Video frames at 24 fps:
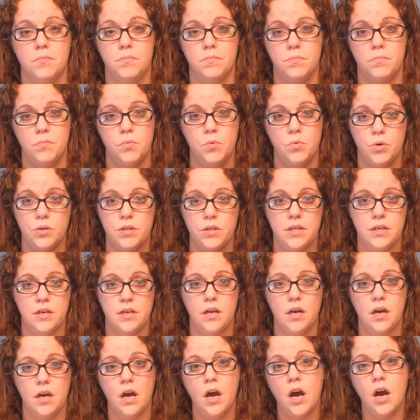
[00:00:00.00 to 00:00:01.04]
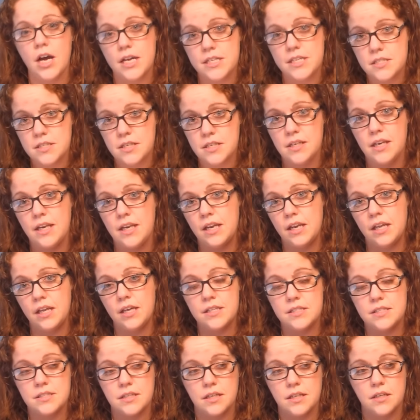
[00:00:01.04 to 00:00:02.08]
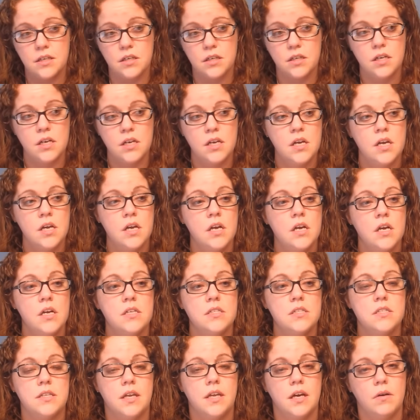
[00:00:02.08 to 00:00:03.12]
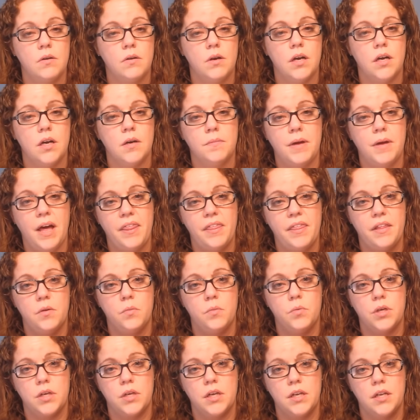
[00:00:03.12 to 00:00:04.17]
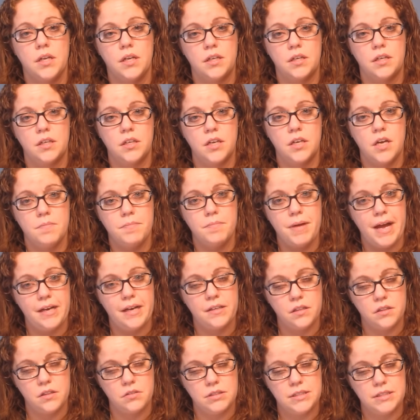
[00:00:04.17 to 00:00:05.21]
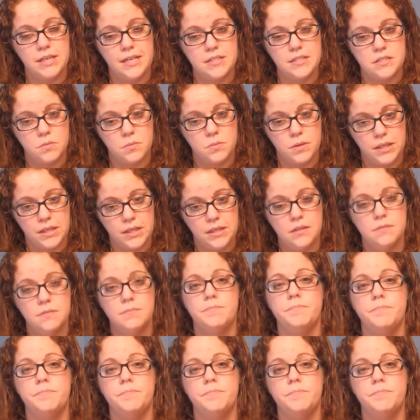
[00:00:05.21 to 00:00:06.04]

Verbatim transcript: more than us and needing a sitter. So um, I think we're going to cut back to three days a week